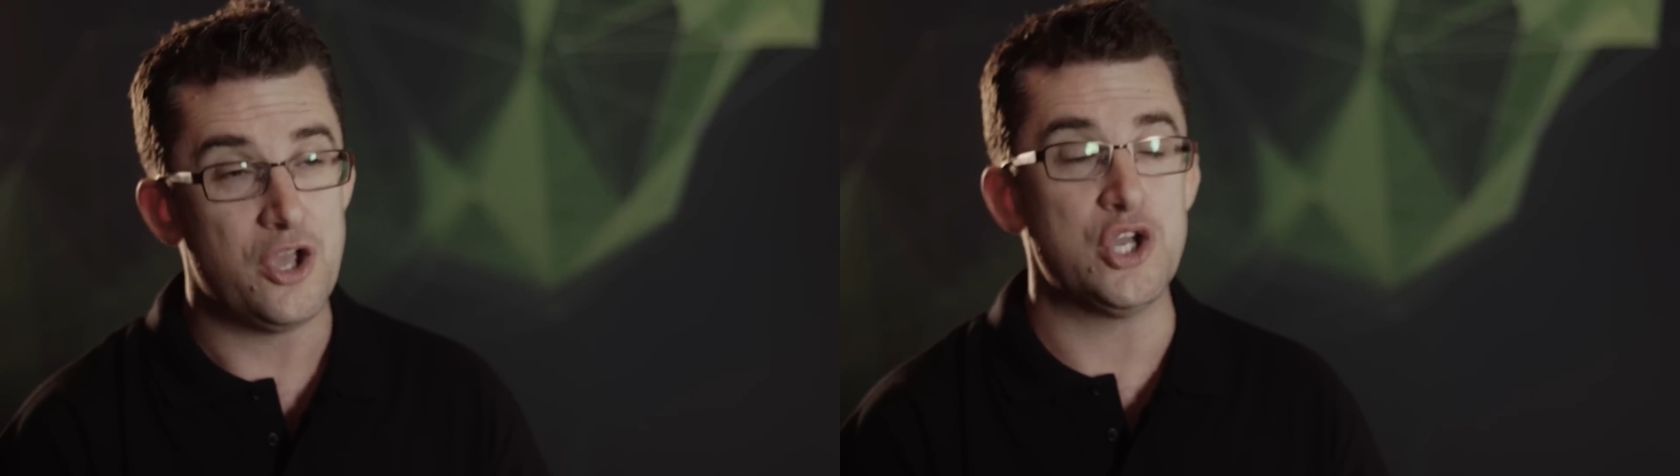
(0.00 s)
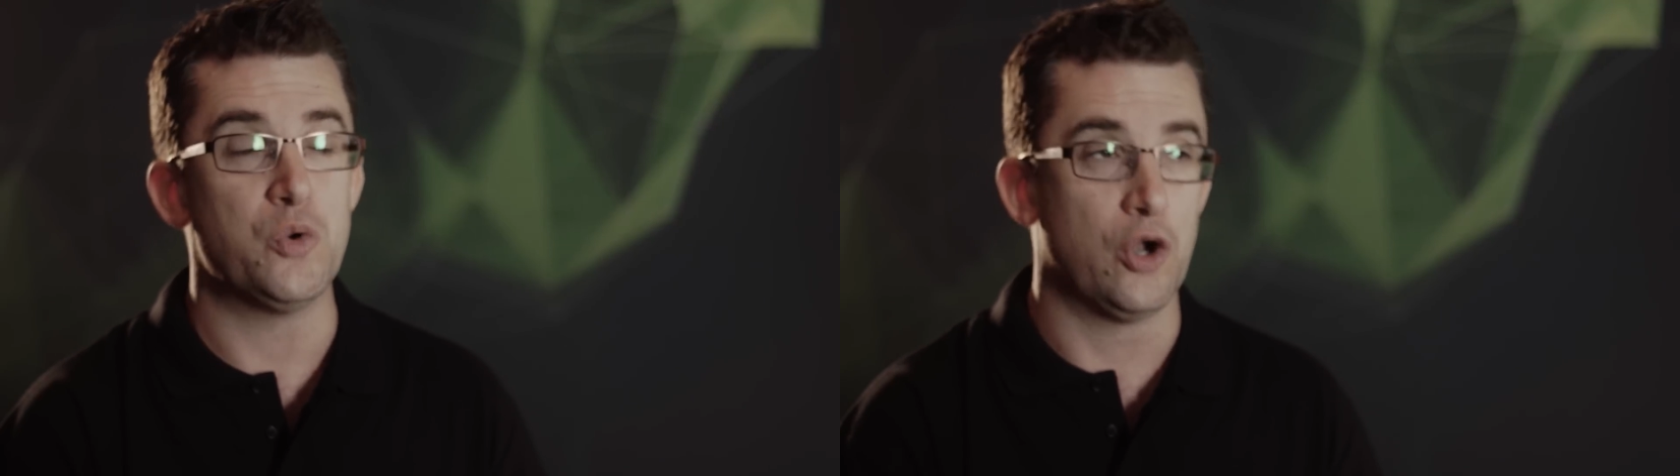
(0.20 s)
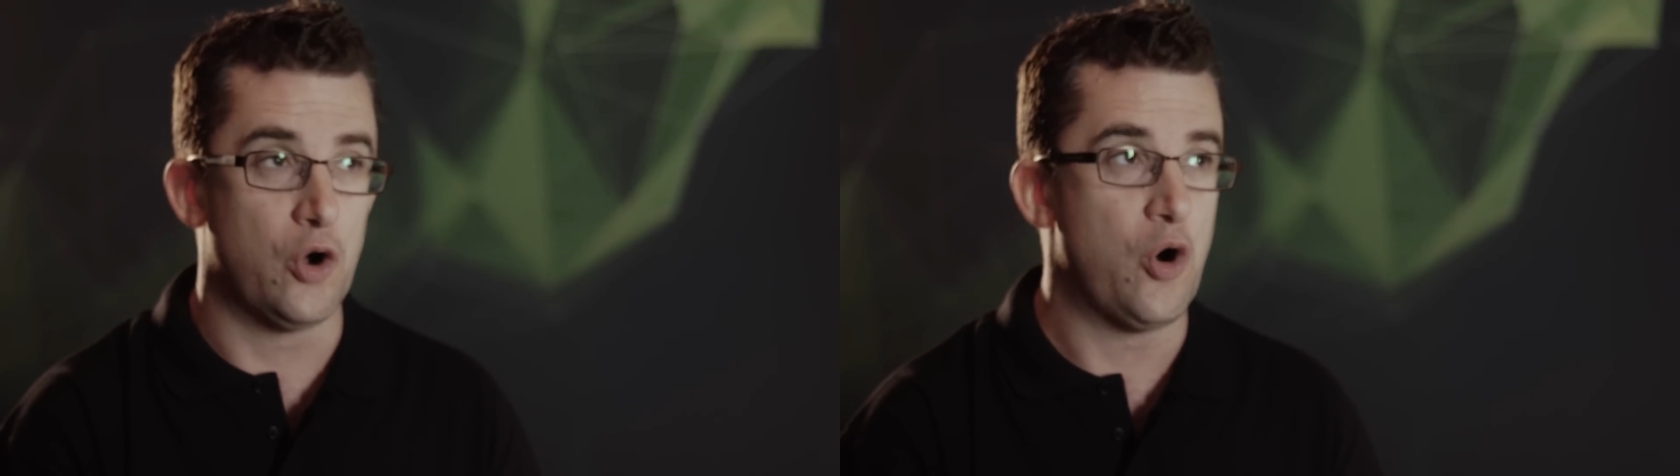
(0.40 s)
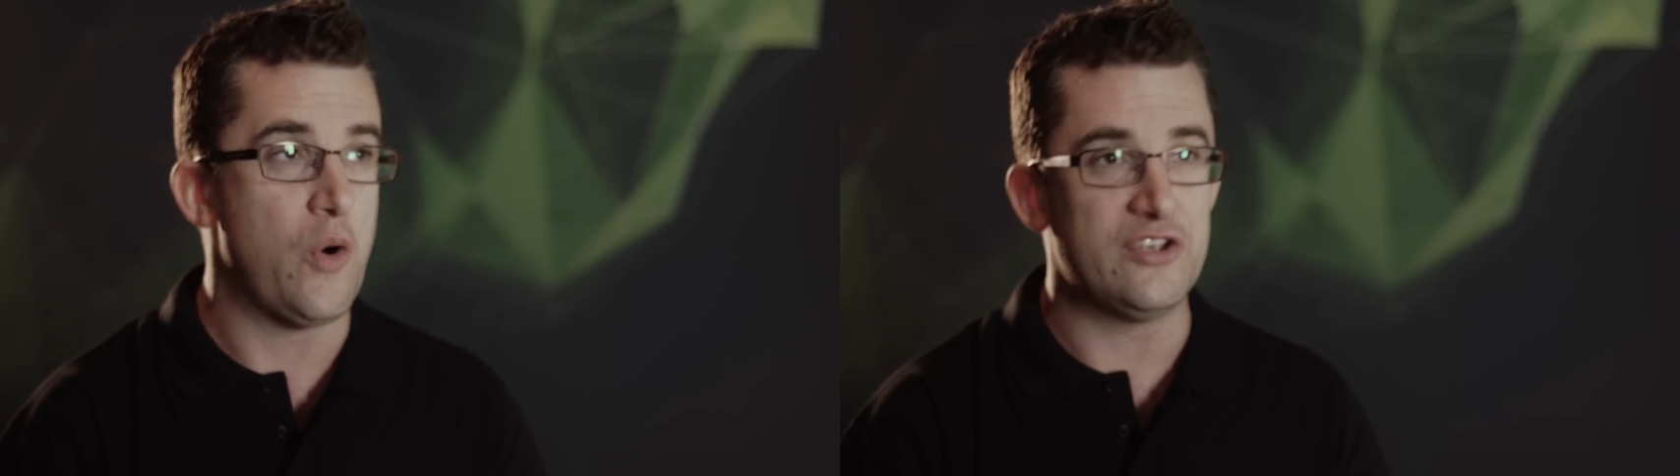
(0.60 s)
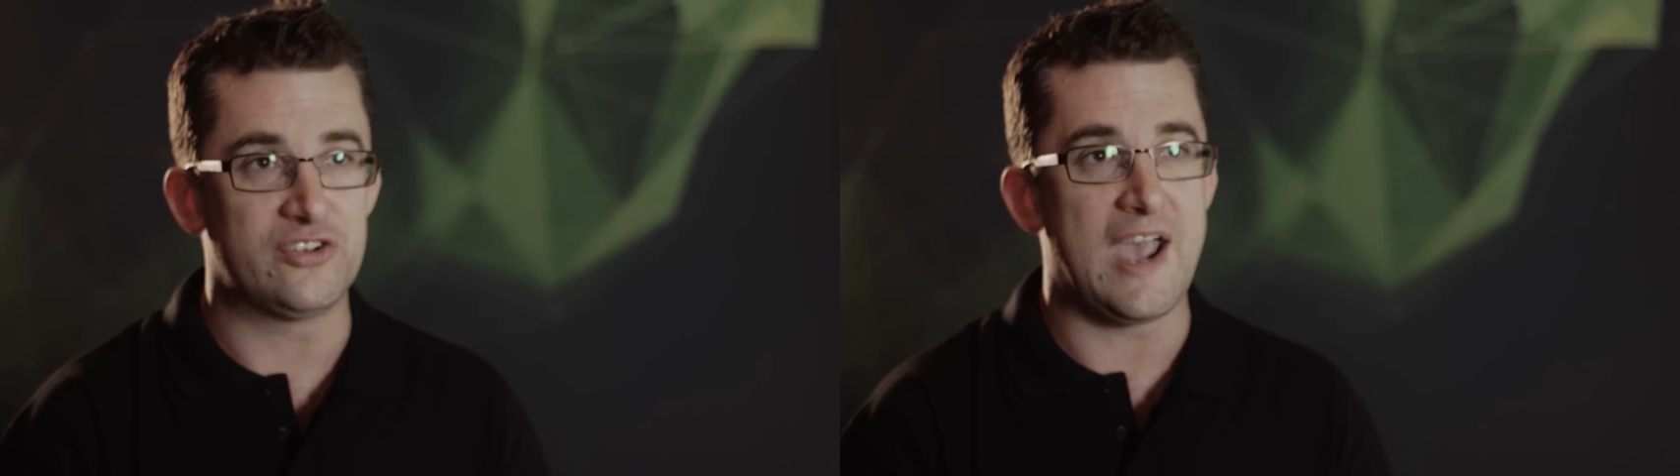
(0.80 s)
You will
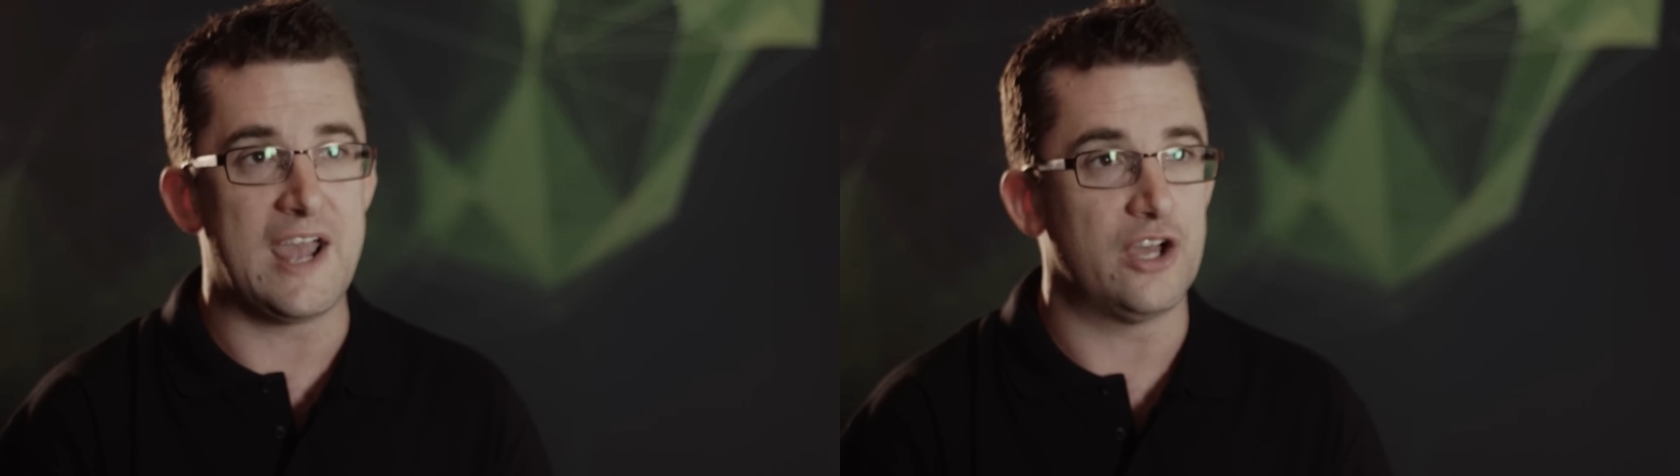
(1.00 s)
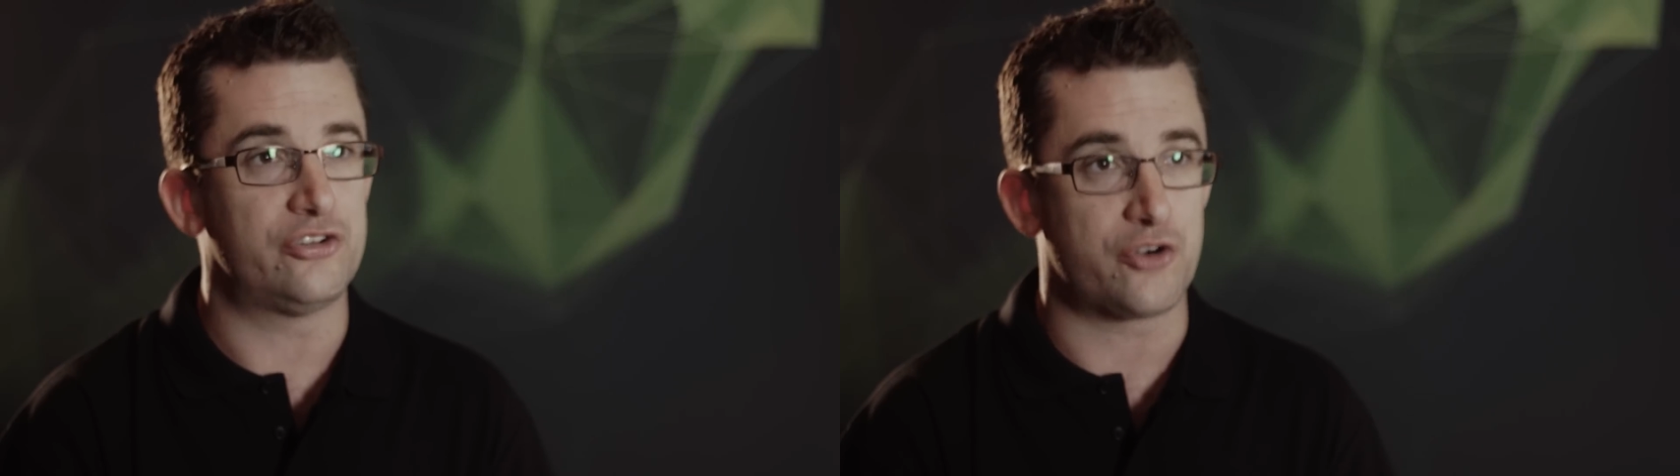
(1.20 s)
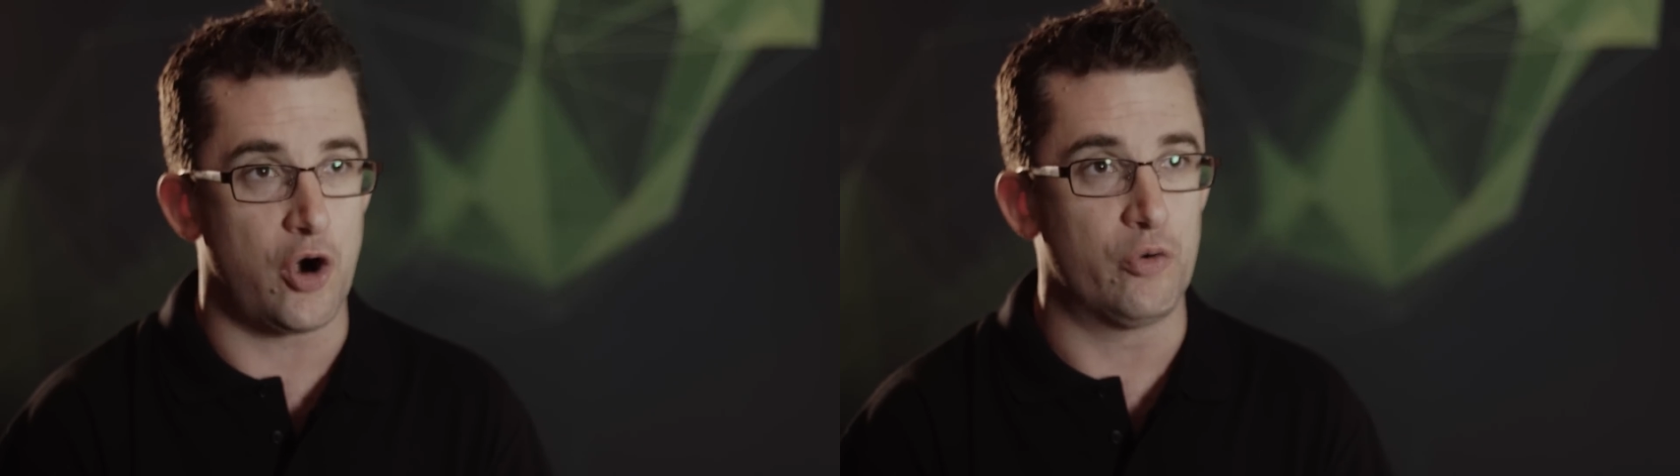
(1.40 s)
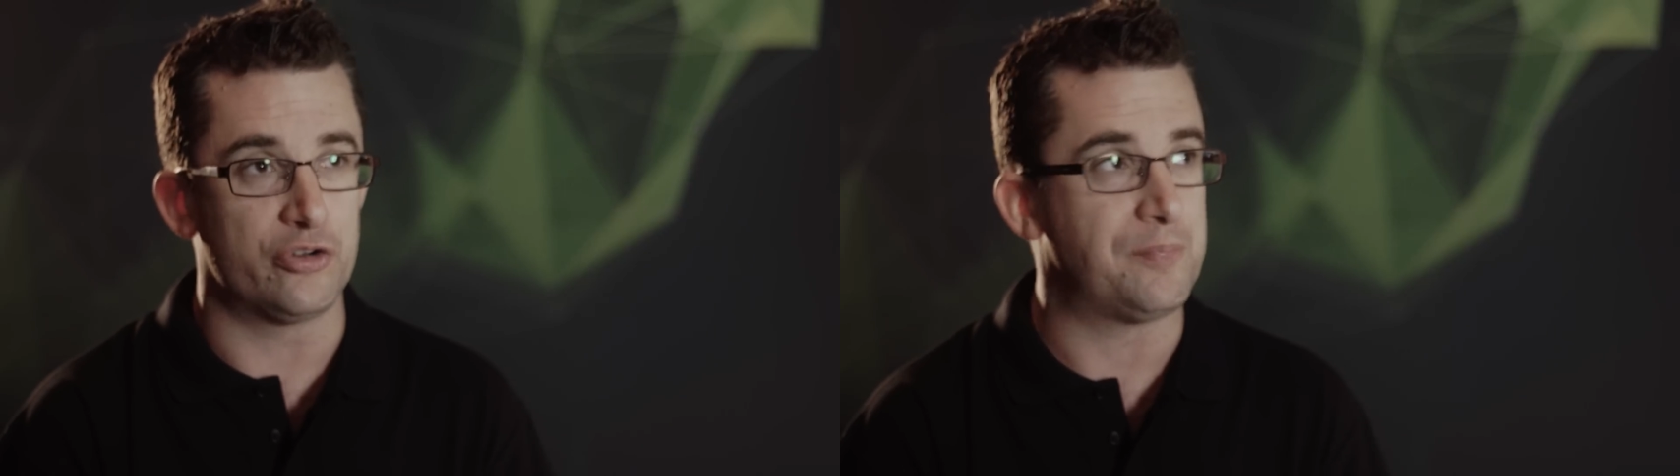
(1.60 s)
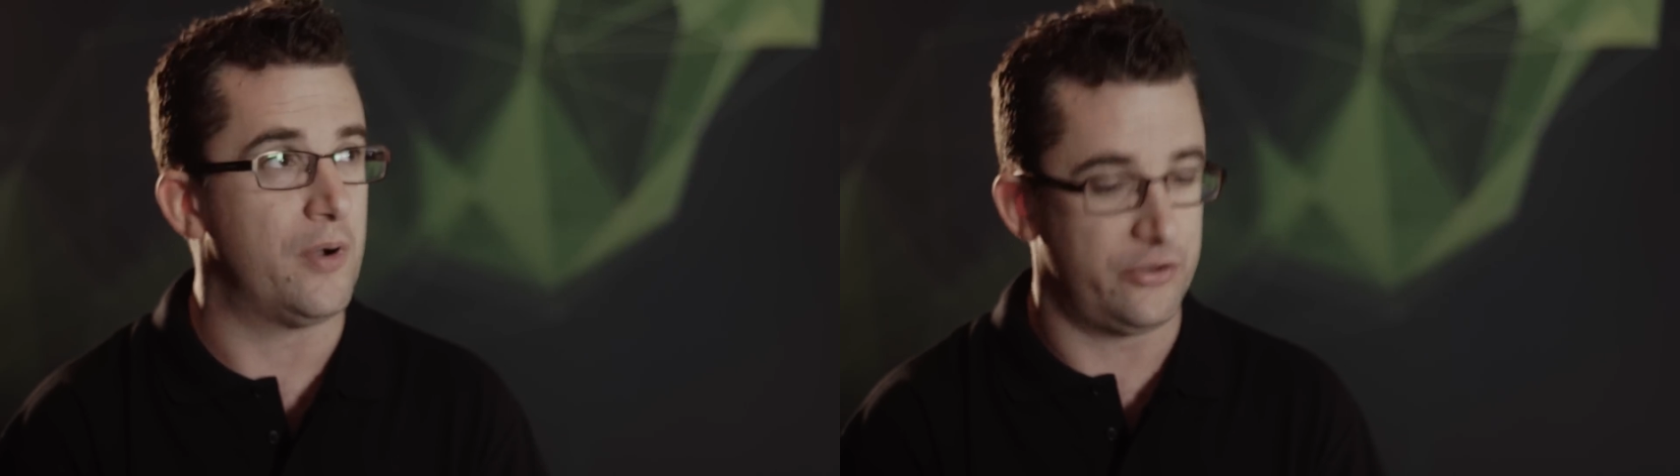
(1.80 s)
always get a scroll
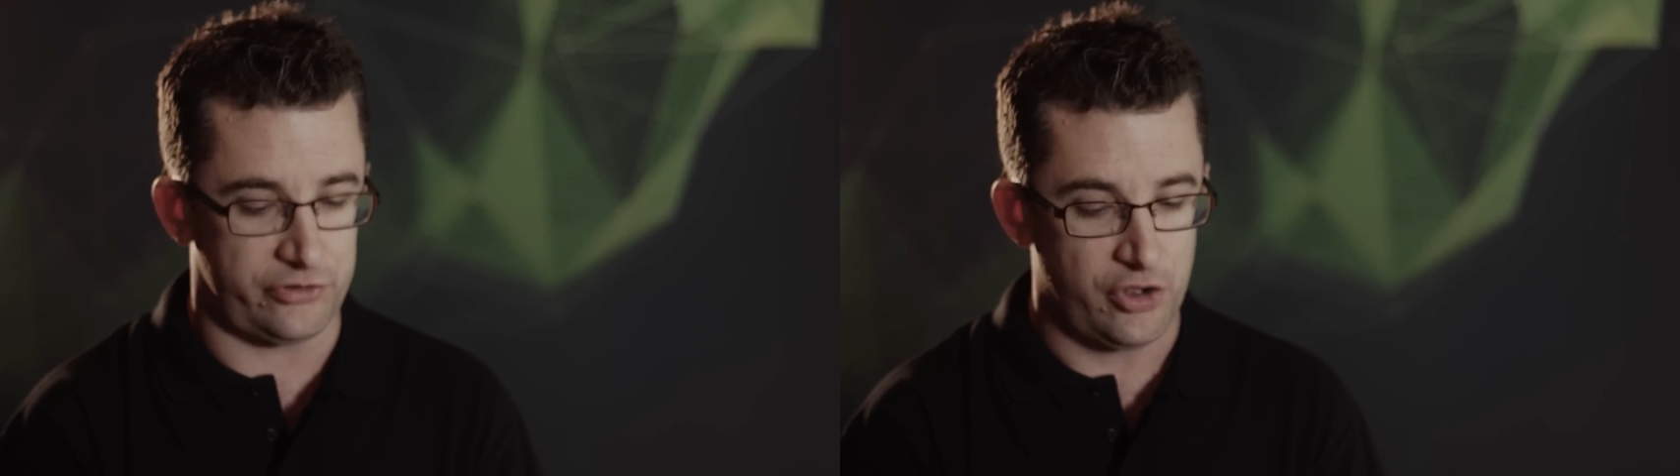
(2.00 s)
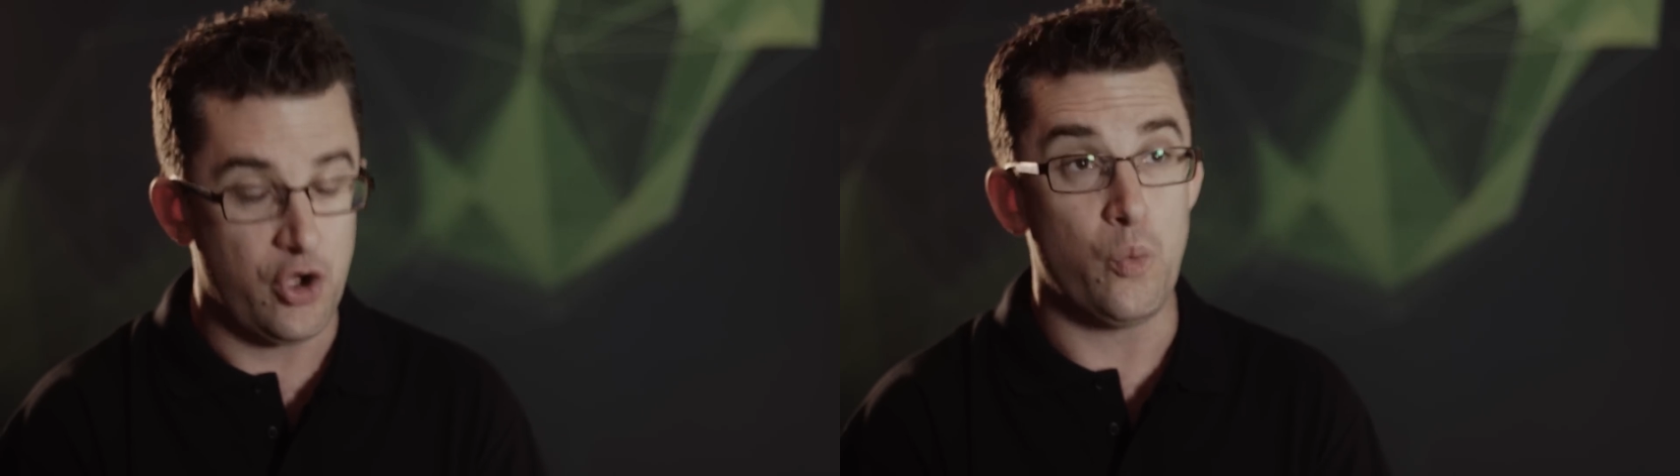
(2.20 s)
response